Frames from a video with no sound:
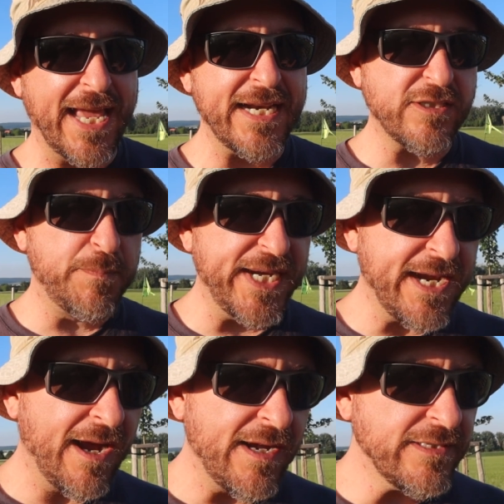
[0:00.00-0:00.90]
And it's
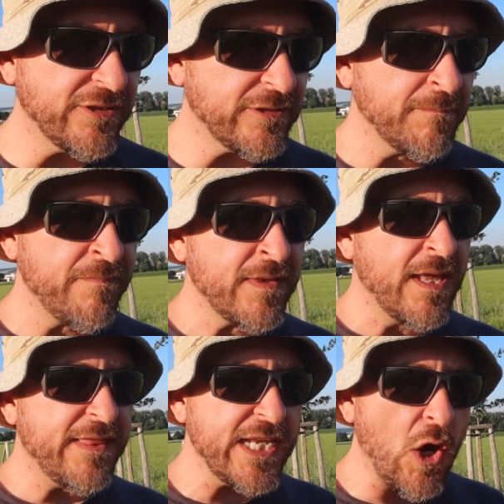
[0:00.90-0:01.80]
because
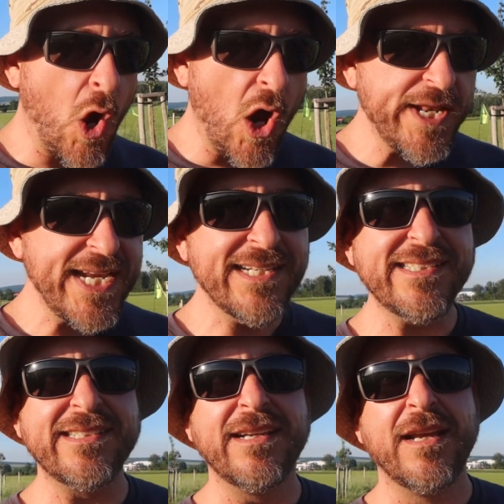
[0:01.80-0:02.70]
the
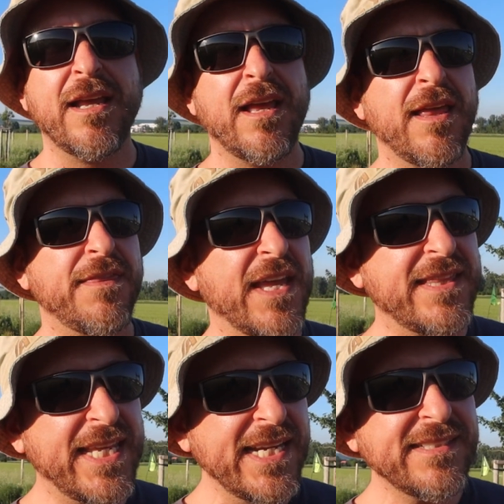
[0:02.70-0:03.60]
audience
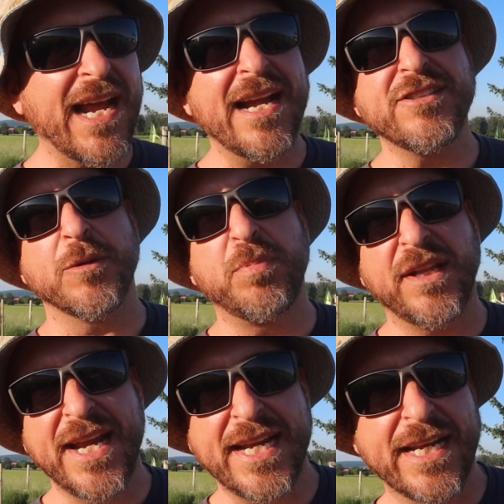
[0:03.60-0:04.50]
that these guys are
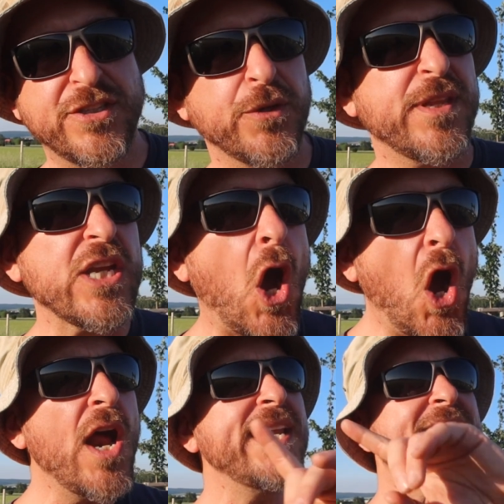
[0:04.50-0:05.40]
playing into, the
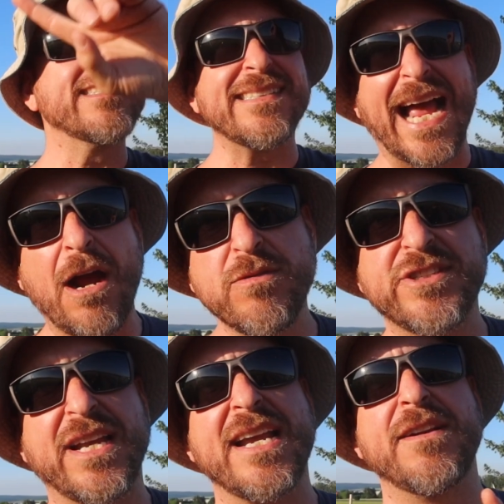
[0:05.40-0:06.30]
audience
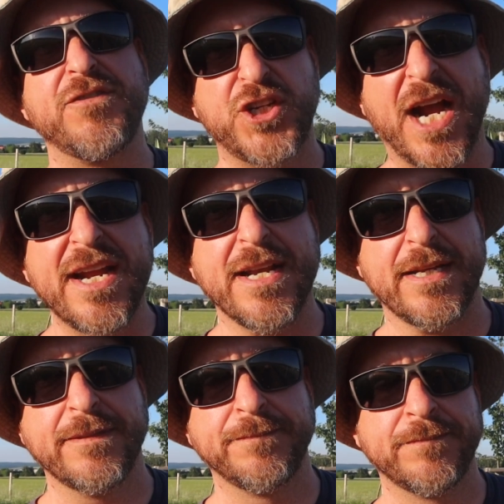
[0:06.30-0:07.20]
outside of China,